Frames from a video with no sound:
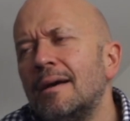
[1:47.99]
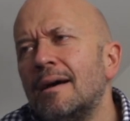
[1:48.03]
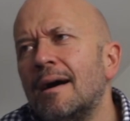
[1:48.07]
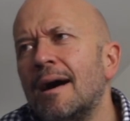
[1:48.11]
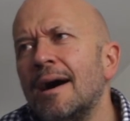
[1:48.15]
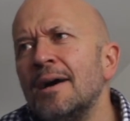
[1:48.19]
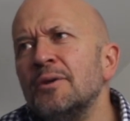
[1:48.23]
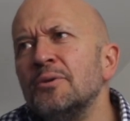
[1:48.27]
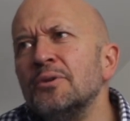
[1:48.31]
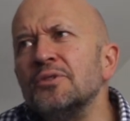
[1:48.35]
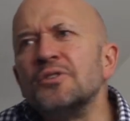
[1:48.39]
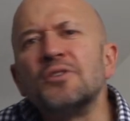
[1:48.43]

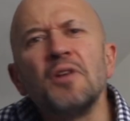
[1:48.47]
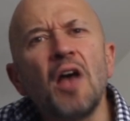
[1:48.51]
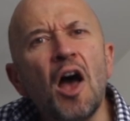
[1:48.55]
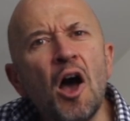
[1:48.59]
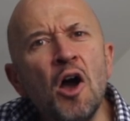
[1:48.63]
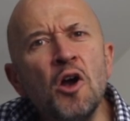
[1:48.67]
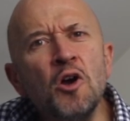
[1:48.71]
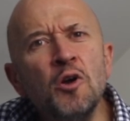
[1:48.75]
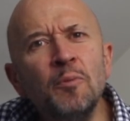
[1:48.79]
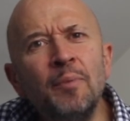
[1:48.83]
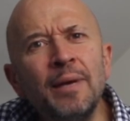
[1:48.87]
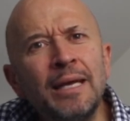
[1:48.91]
I was
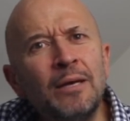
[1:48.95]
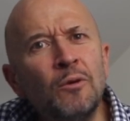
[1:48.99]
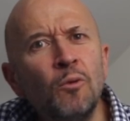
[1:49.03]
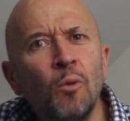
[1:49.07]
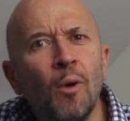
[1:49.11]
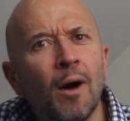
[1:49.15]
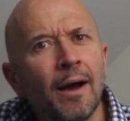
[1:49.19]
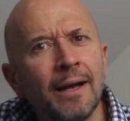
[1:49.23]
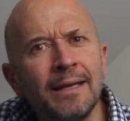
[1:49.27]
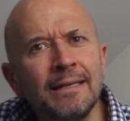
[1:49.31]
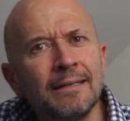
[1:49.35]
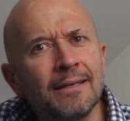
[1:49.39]

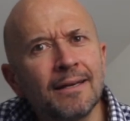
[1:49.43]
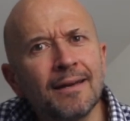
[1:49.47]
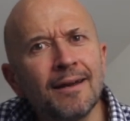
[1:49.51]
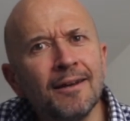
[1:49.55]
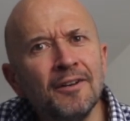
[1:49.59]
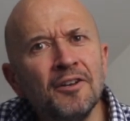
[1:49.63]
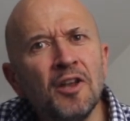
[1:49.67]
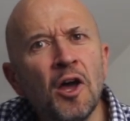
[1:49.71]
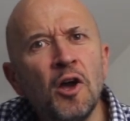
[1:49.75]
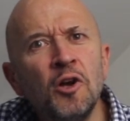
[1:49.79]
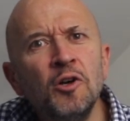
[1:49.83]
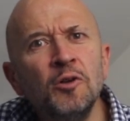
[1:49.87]
Obi-Wan
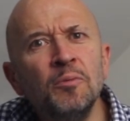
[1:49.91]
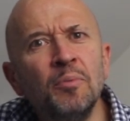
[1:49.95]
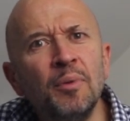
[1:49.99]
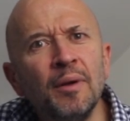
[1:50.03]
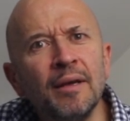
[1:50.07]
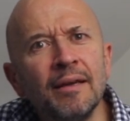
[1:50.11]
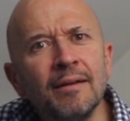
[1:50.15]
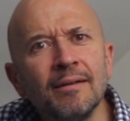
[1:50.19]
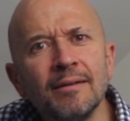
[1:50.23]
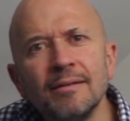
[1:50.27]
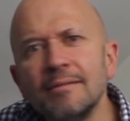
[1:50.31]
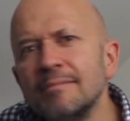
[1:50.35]

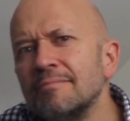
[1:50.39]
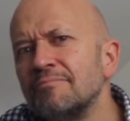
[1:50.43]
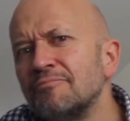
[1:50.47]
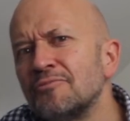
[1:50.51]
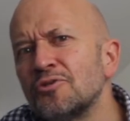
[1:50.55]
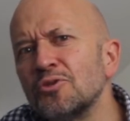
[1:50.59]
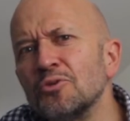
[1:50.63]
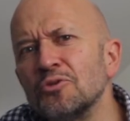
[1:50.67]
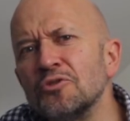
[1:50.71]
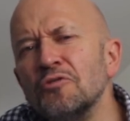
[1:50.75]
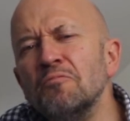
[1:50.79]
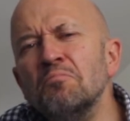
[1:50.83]
Kenobi, a
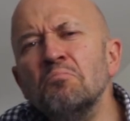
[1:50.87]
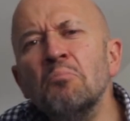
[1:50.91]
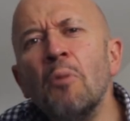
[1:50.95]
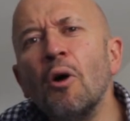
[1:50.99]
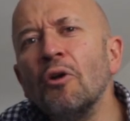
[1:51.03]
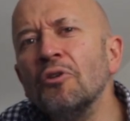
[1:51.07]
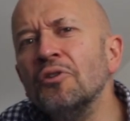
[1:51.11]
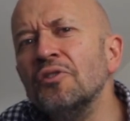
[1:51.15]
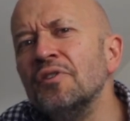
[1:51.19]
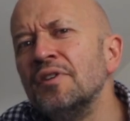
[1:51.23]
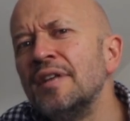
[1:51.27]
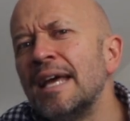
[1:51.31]
sort of
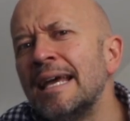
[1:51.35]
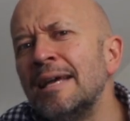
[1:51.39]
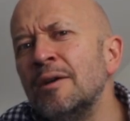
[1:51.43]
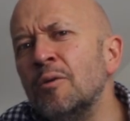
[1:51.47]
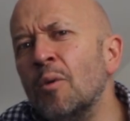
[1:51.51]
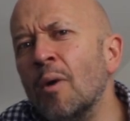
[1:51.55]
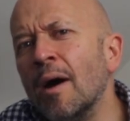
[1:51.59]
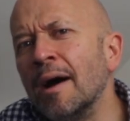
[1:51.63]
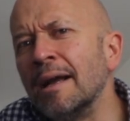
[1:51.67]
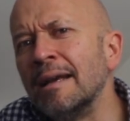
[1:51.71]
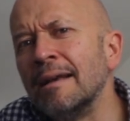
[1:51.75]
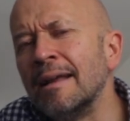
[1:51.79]
modern-day
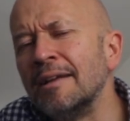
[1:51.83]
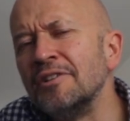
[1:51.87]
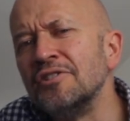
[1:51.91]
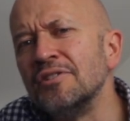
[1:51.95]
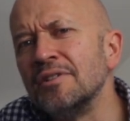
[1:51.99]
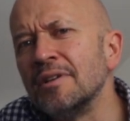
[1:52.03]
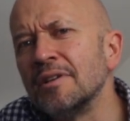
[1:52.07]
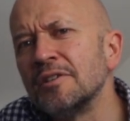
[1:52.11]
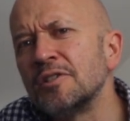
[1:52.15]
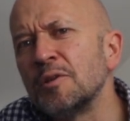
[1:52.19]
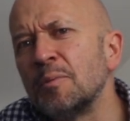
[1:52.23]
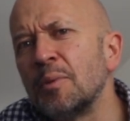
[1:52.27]
wine
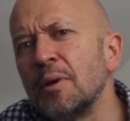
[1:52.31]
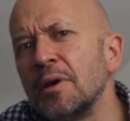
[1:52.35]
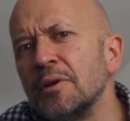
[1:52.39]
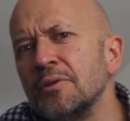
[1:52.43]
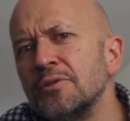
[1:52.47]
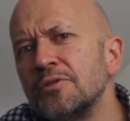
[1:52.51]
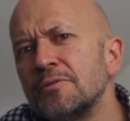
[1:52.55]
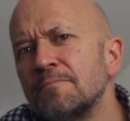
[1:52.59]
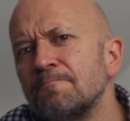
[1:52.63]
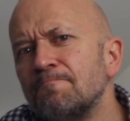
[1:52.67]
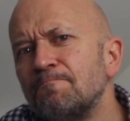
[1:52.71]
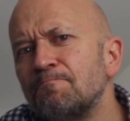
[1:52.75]
legend, I
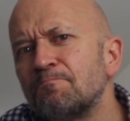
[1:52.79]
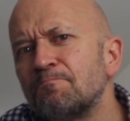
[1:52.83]
suppose.